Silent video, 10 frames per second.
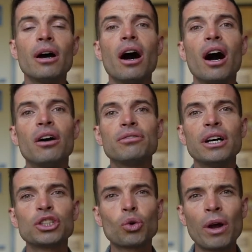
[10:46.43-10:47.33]
of
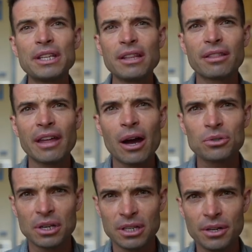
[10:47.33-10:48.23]

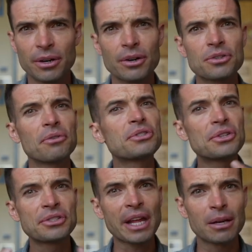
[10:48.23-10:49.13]
20,000 years of
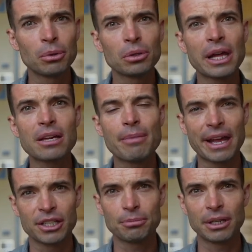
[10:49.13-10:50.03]
sustainable lake
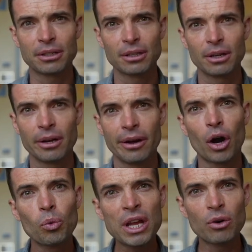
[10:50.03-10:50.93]
management, are
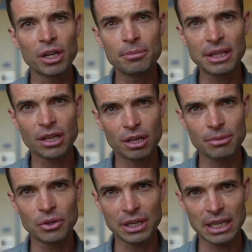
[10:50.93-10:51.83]
we going to be the
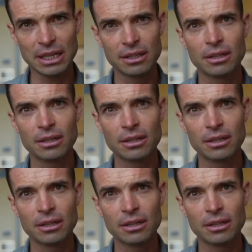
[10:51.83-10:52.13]
community